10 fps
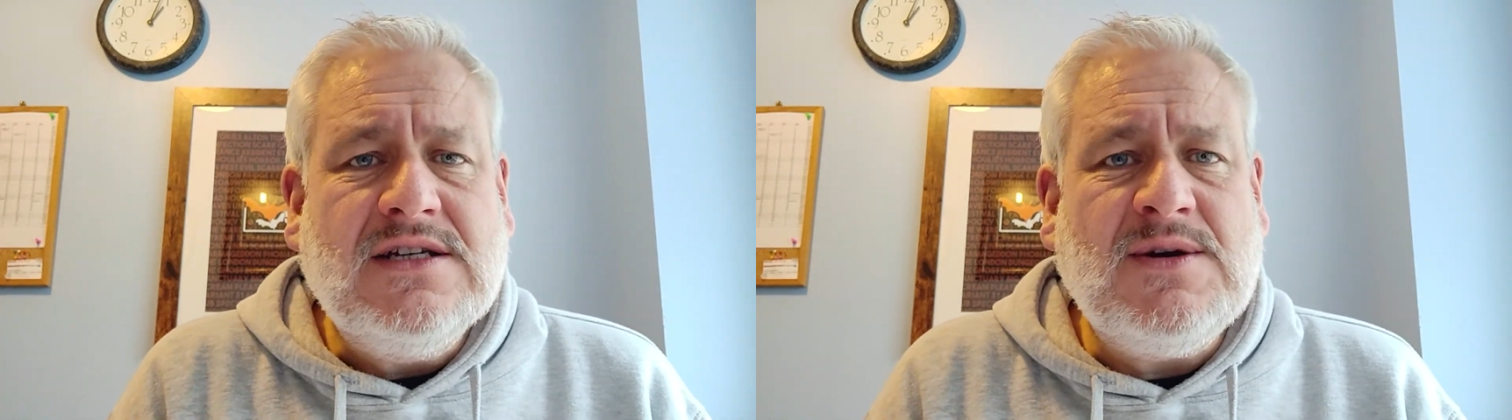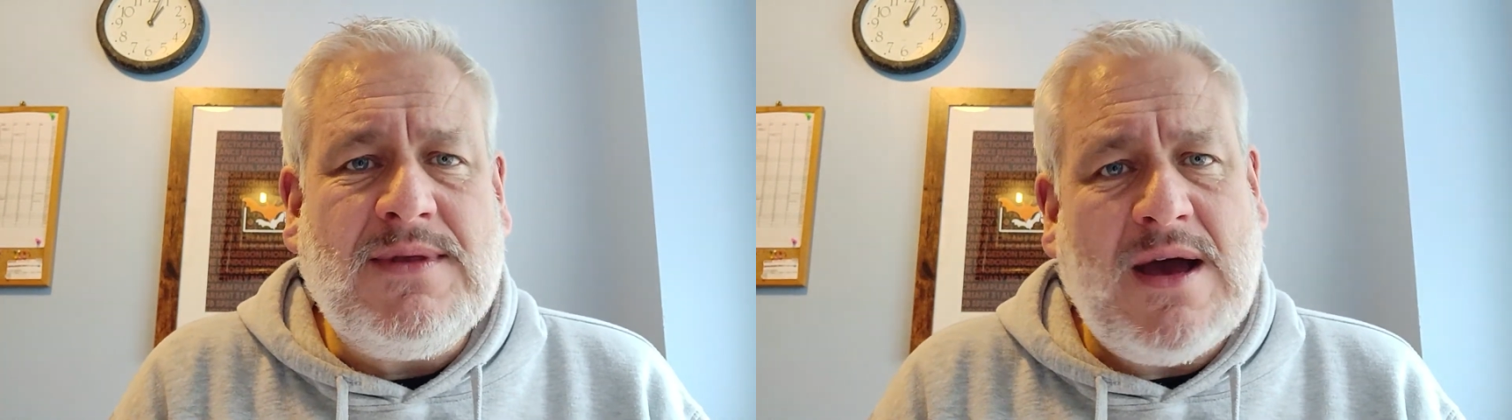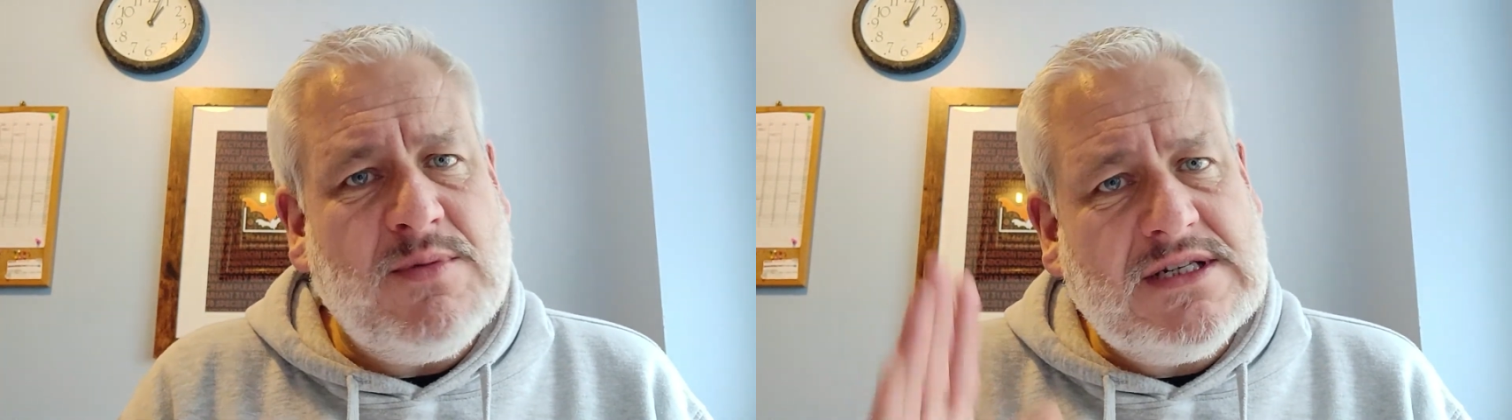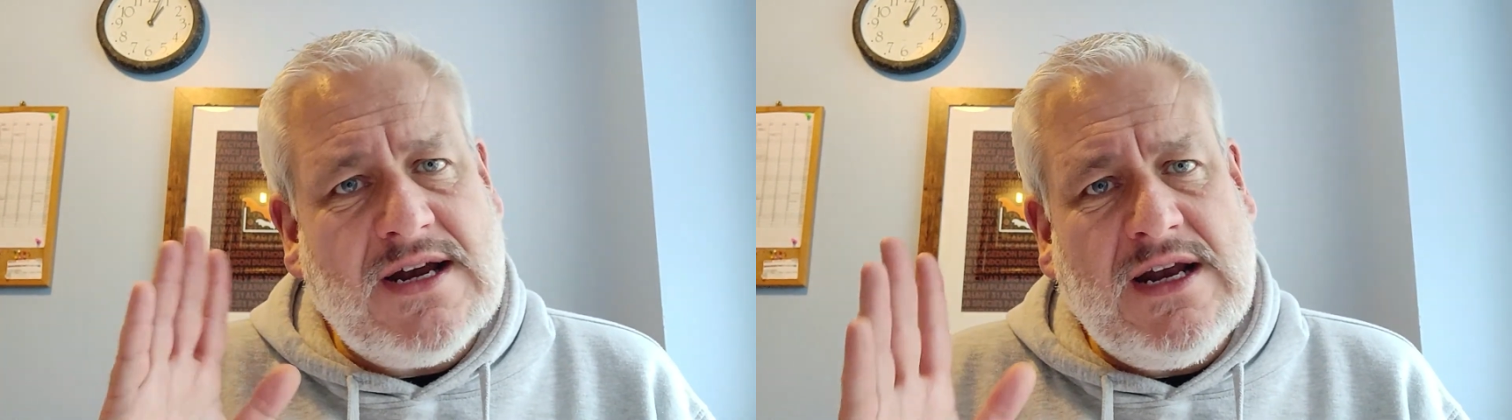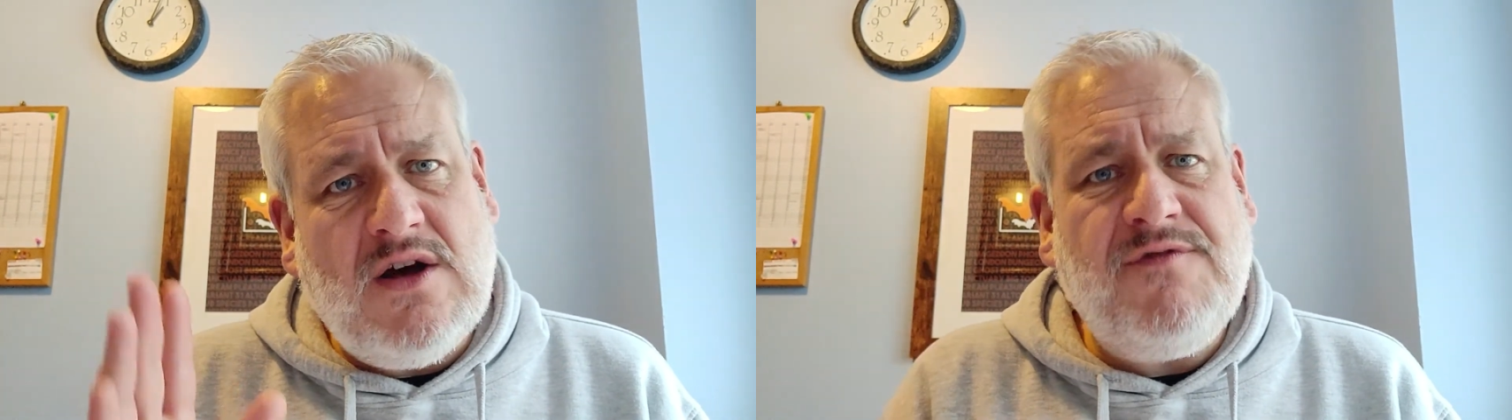So with that, we're
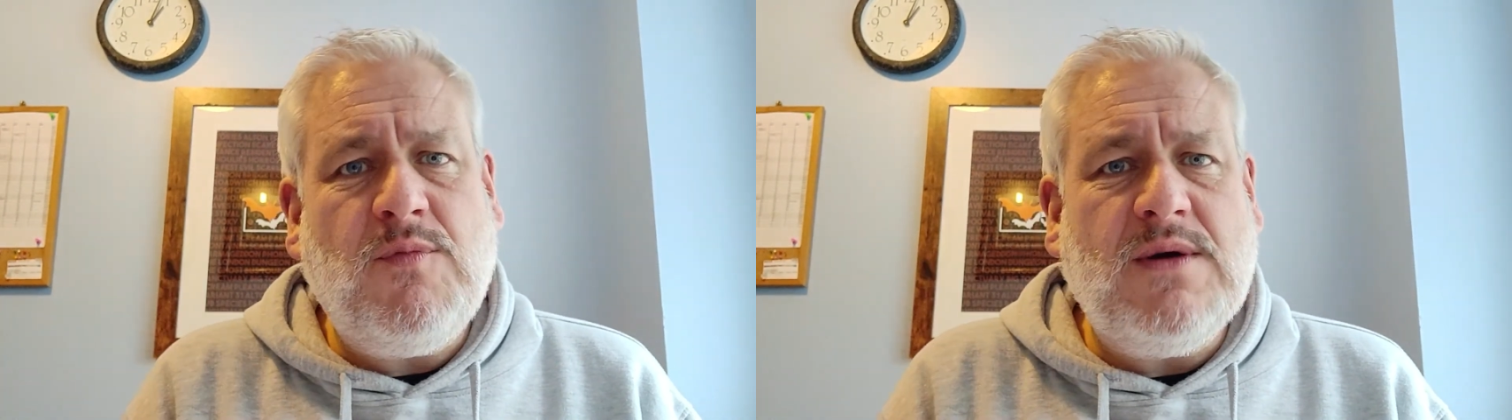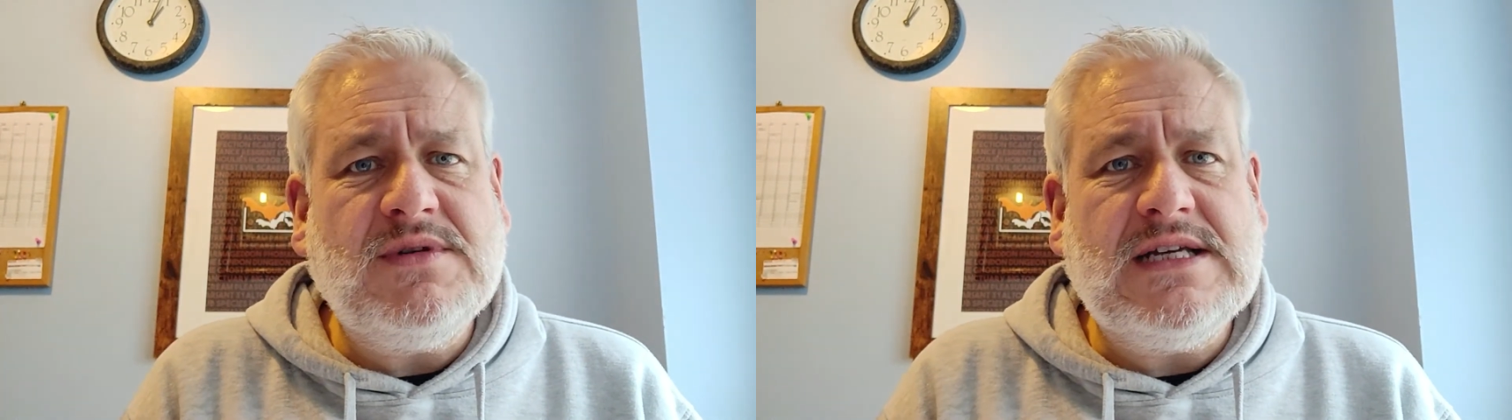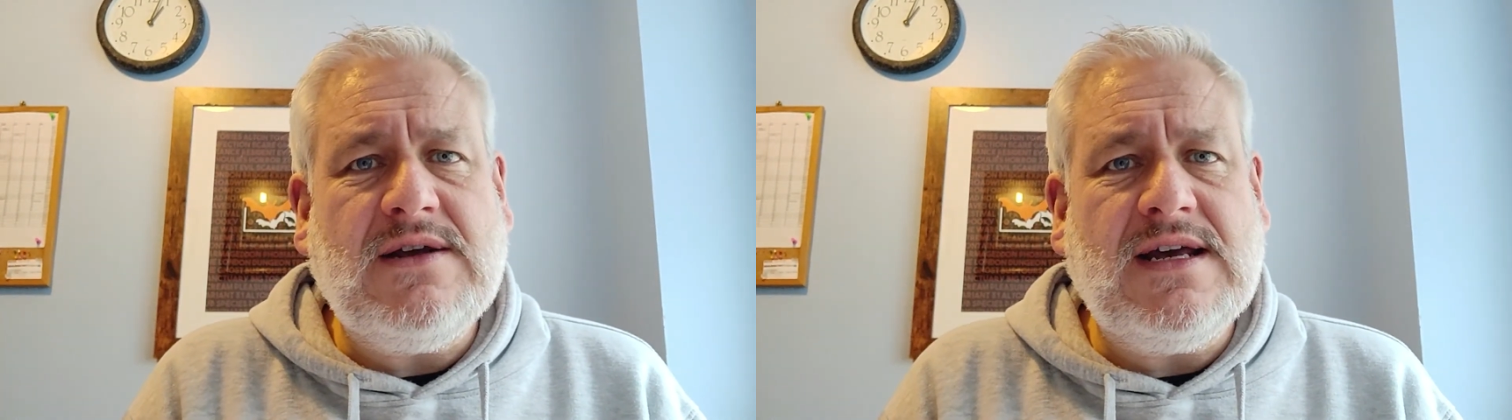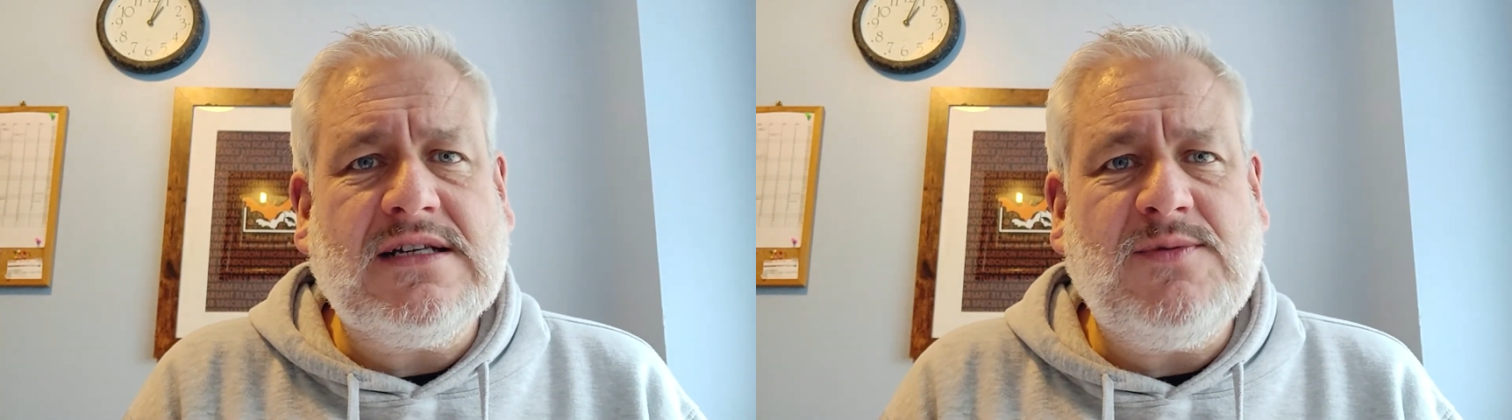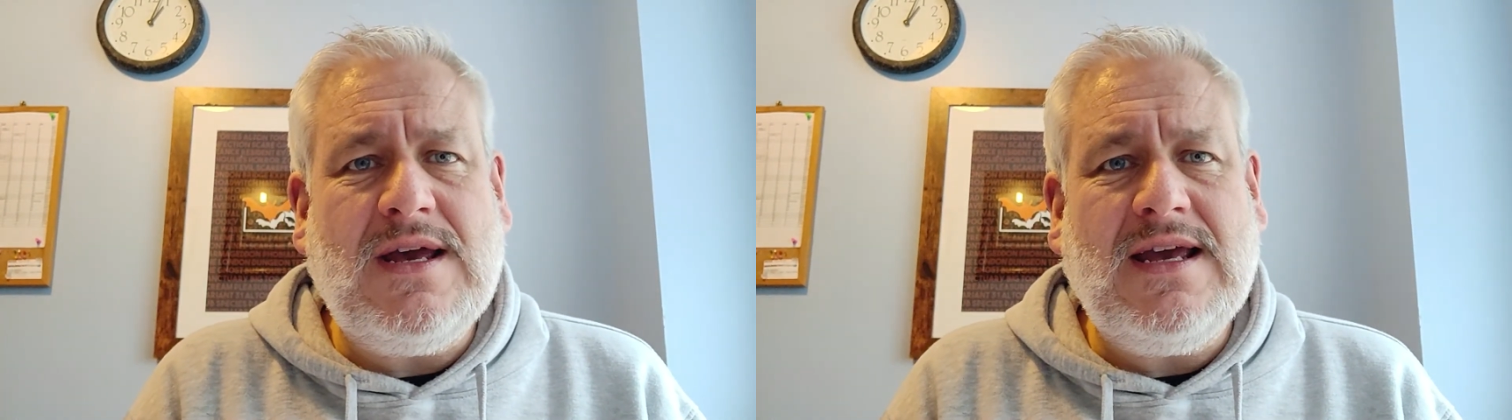signing off. We will see you
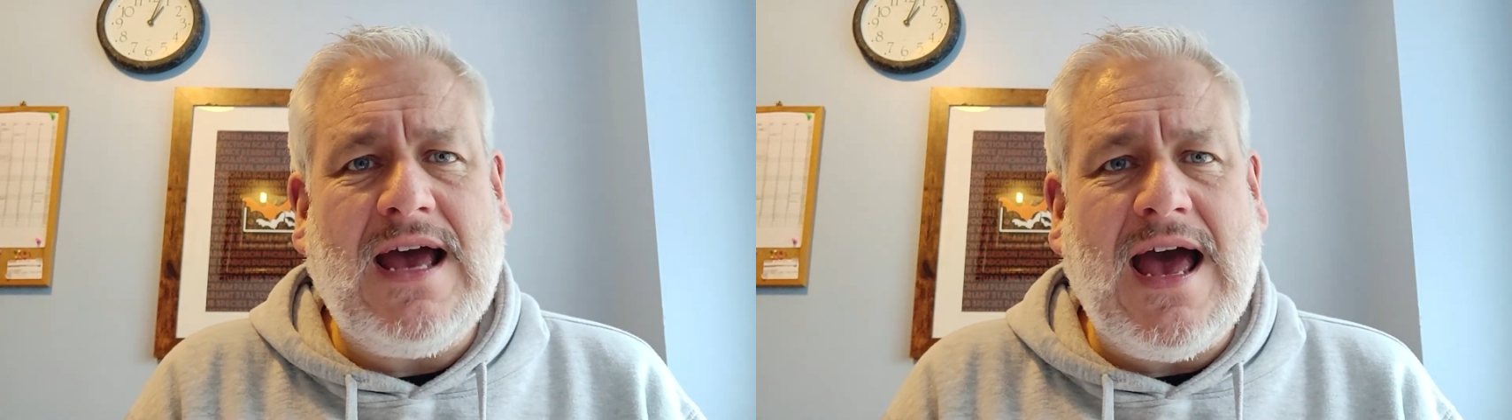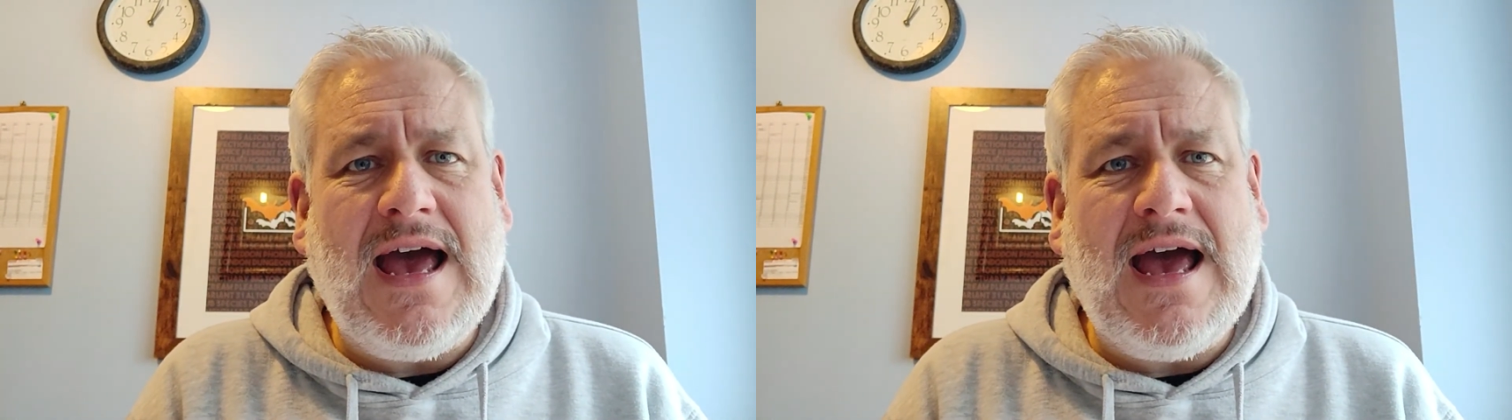next week,